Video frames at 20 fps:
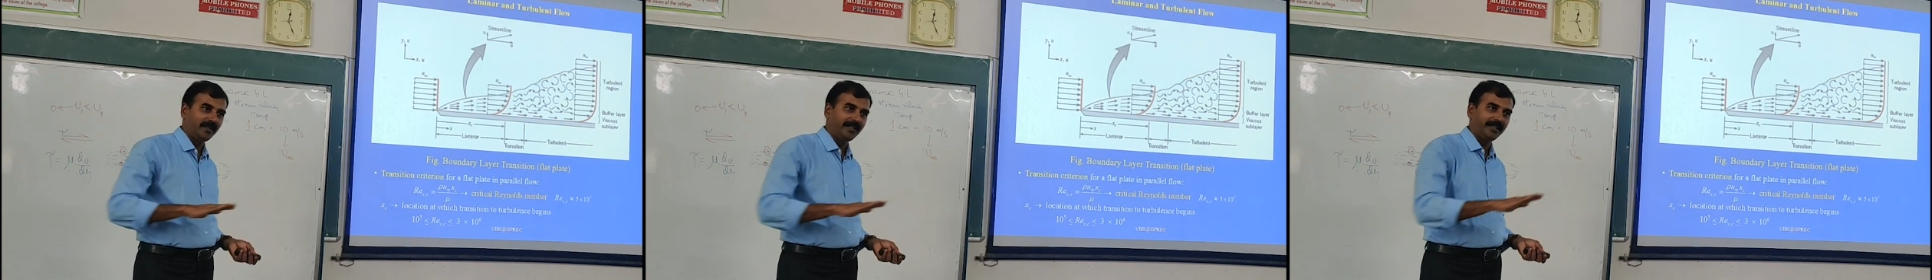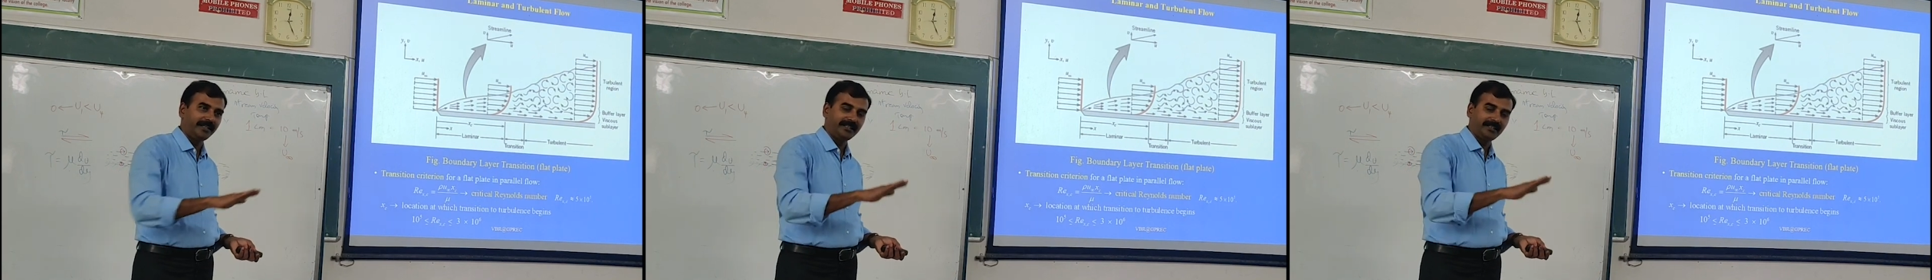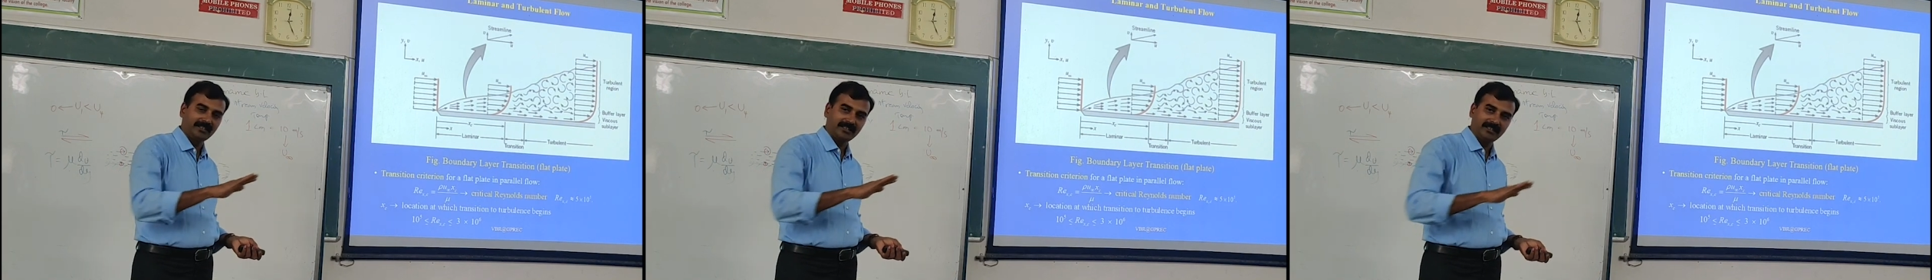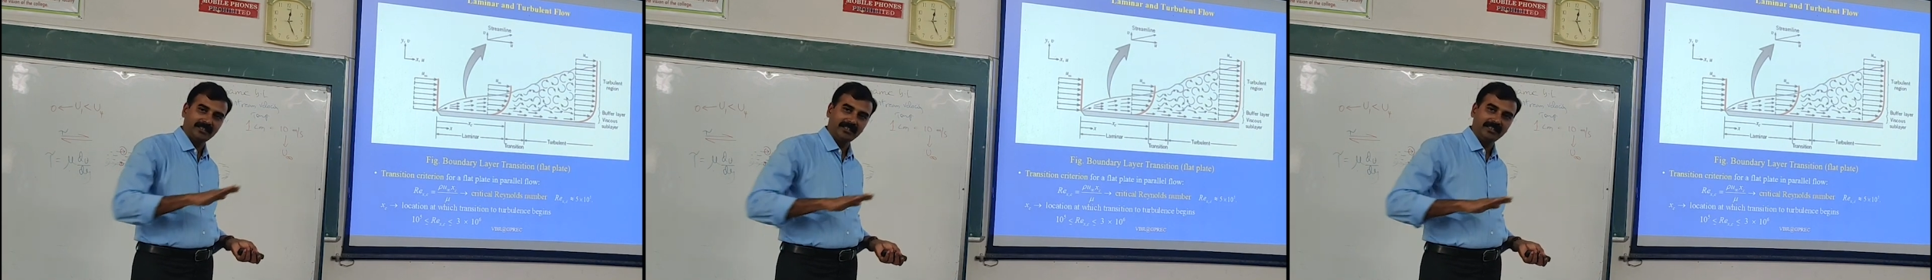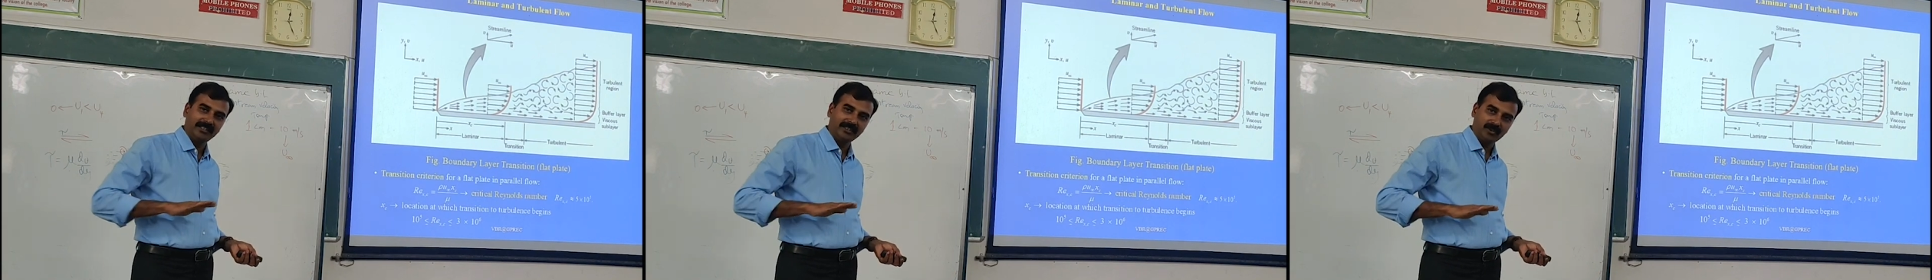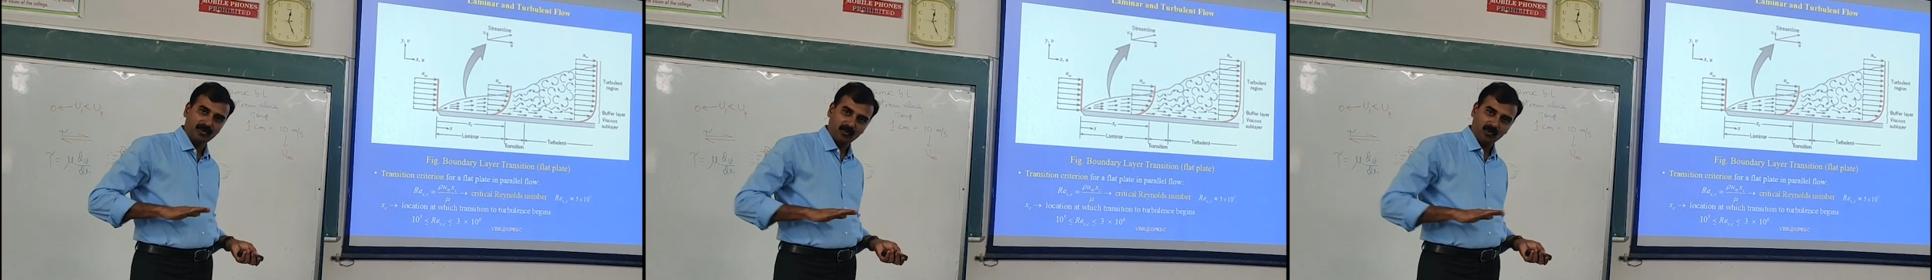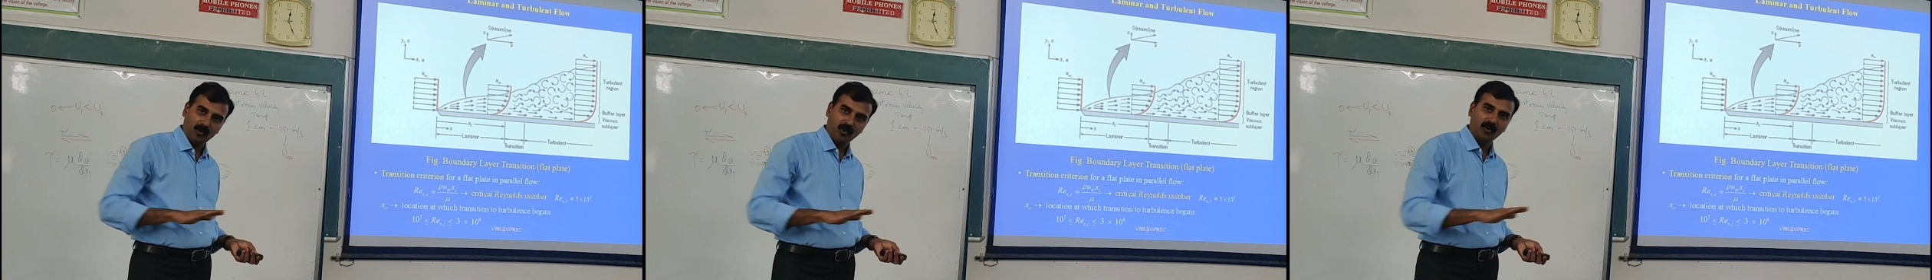in its
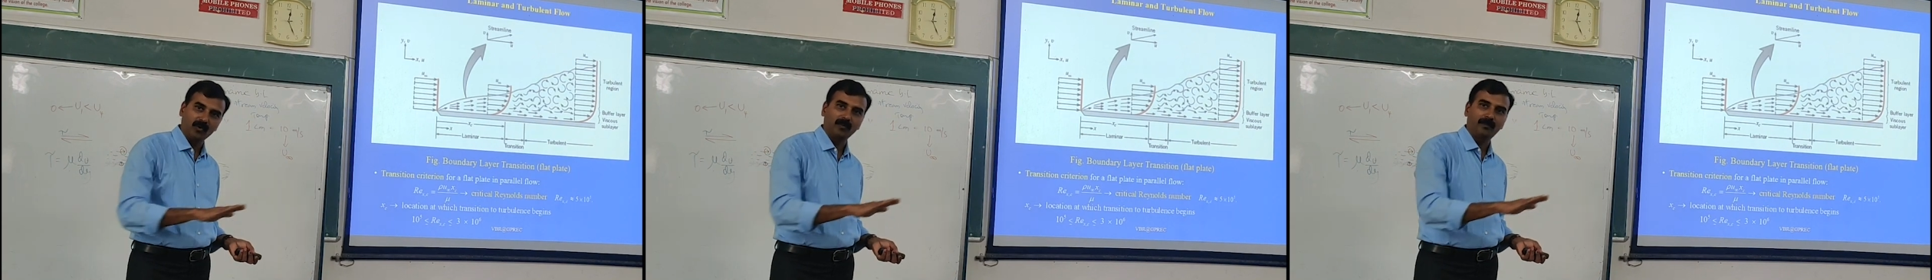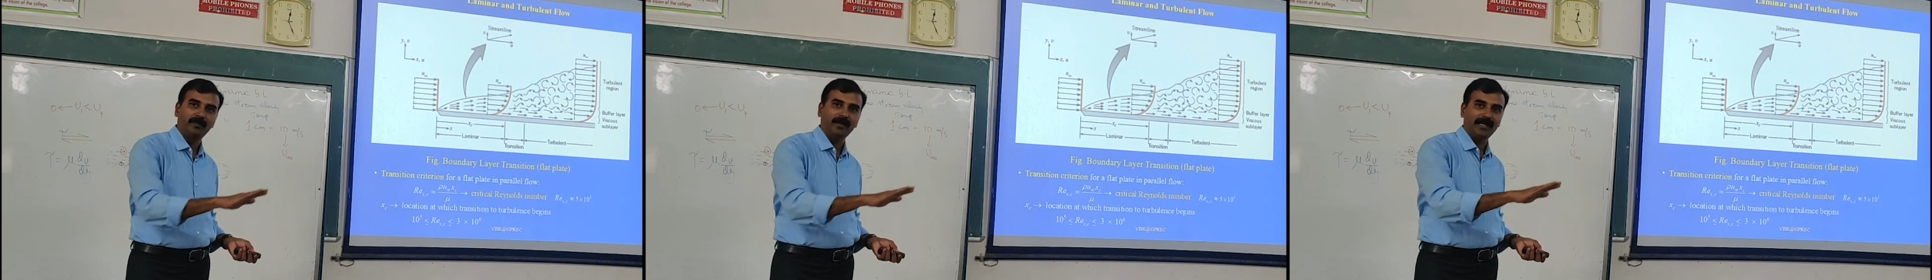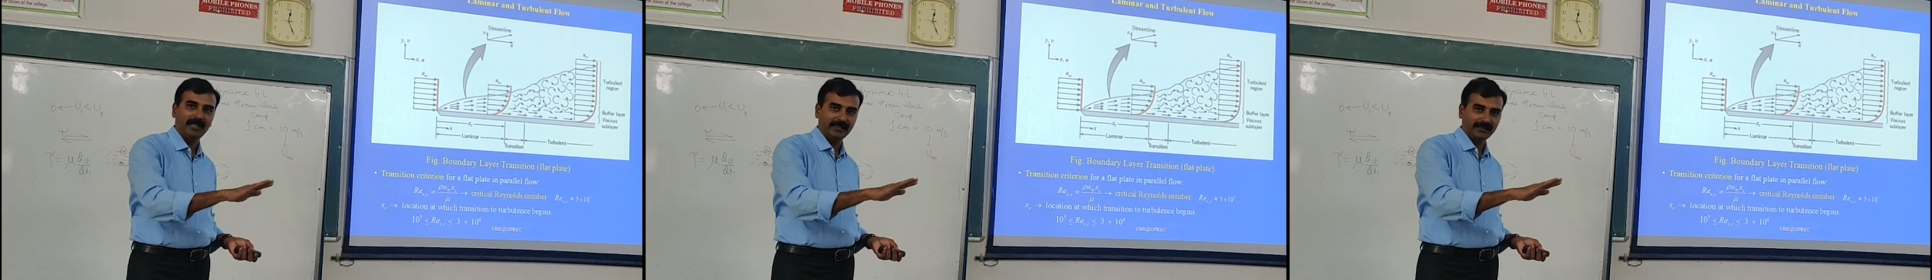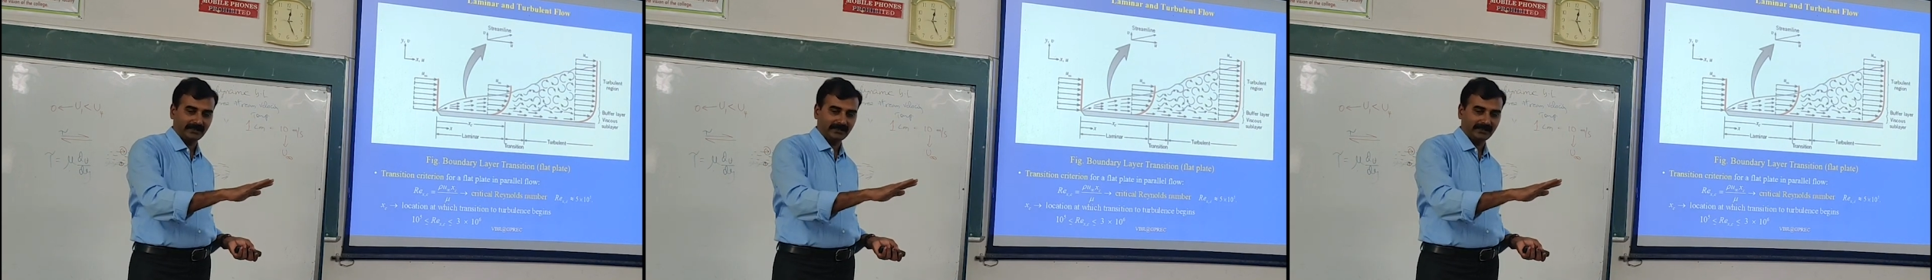own path.